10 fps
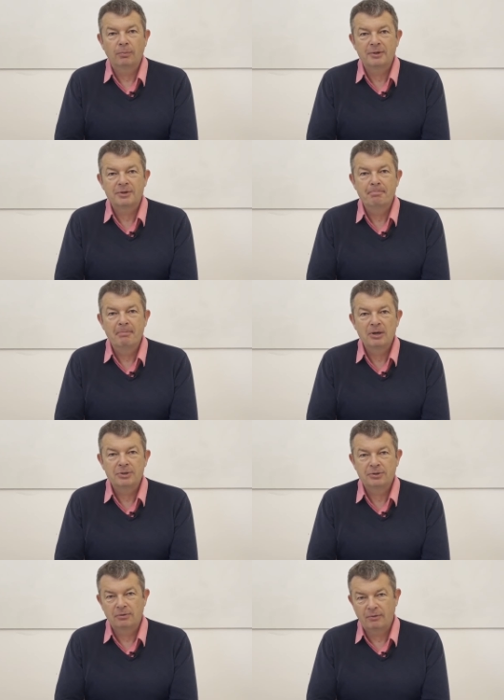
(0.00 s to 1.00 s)
almost
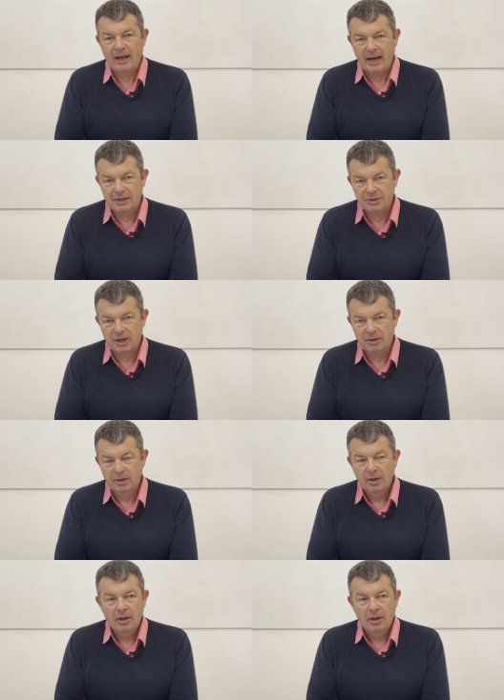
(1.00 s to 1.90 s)
emotional reaction